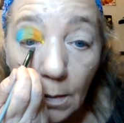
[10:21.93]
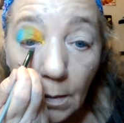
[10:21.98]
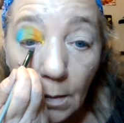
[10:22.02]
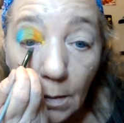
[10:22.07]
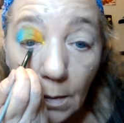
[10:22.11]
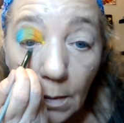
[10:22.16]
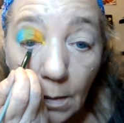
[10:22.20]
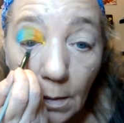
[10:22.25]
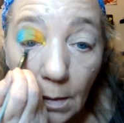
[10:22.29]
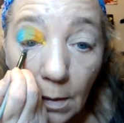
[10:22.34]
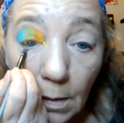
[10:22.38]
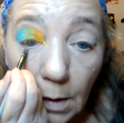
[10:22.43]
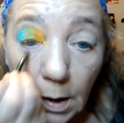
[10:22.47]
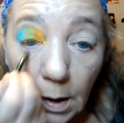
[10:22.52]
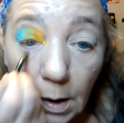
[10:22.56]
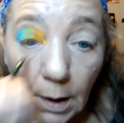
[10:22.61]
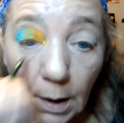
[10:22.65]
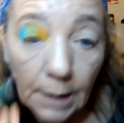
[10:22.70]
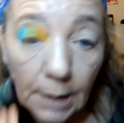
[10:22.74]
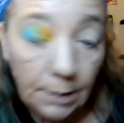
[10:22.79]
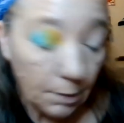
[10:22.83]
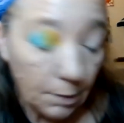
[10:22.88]
Okay, that's
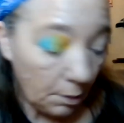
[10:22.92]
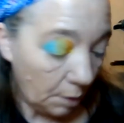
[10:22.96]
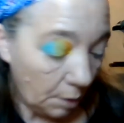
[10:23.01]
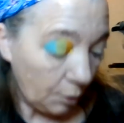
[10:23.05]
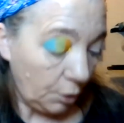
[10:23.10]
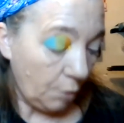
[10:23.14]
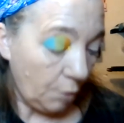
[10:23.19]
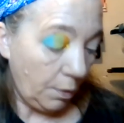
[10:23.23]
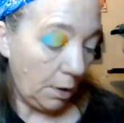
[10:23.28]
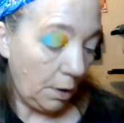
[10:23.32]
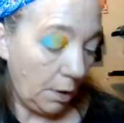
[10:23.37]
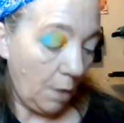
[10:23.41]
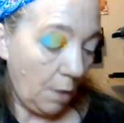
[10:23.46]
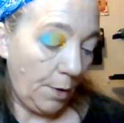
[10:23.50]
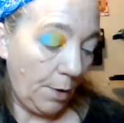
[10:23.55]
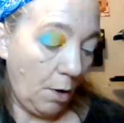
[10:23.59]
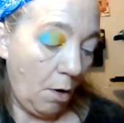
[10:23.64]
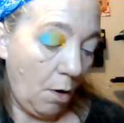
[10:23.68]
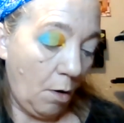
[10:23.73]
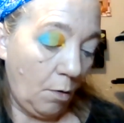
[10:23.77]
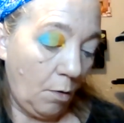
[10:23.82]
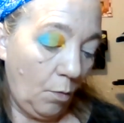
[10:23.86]
not showing up at all.
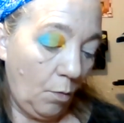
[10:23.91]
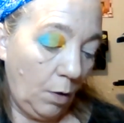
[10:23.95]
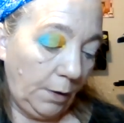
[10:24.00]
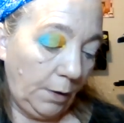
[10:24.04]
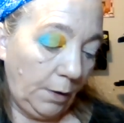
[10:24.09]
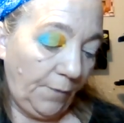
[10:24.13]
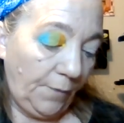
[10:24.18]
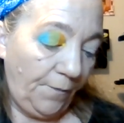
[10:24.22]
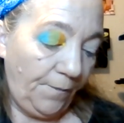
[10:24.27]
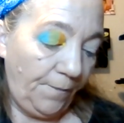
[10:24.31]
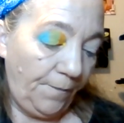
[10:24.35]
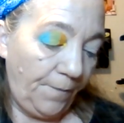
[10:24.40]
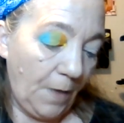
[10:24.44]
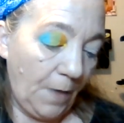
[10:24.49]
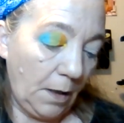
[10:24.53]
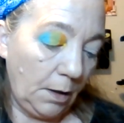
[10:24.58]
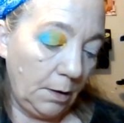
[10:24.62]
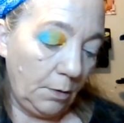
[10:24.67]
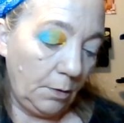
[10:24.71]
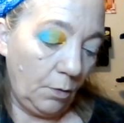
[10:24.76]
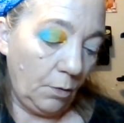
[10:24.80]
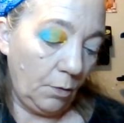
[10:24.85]
What the fuck is
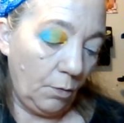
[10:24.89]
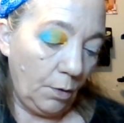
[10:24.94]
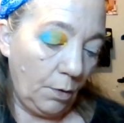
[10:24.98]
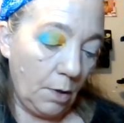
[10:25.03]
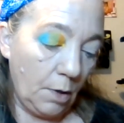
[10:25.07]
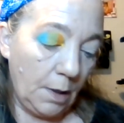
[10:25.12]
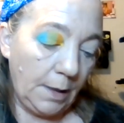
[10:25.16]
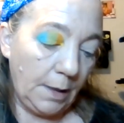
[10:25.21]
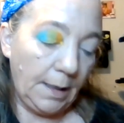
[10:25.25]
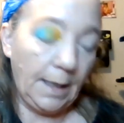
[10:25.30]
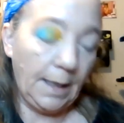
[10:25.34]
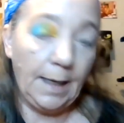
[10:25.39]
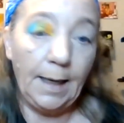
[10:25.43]
going on today?